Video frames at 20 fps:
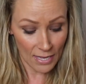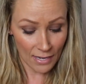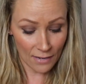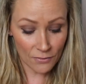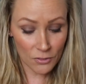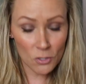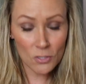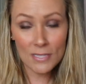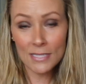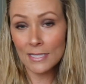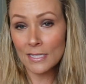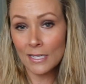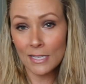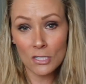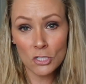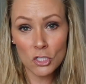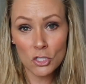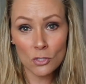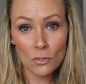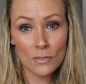if there's any
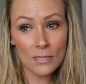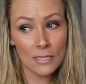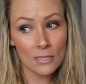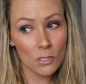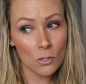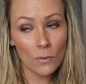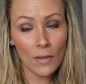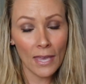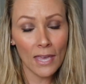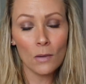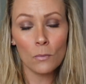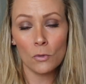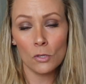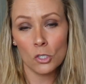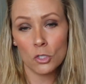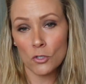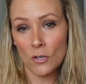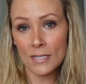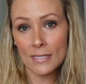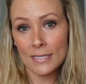issues it's okay we'll
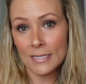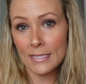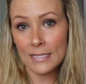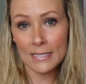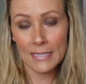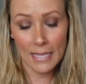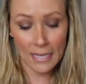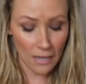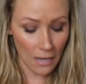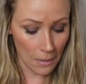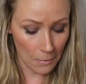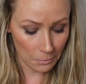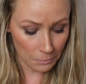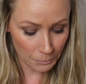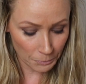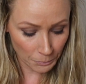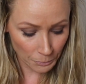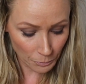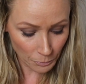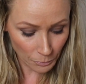address it as they come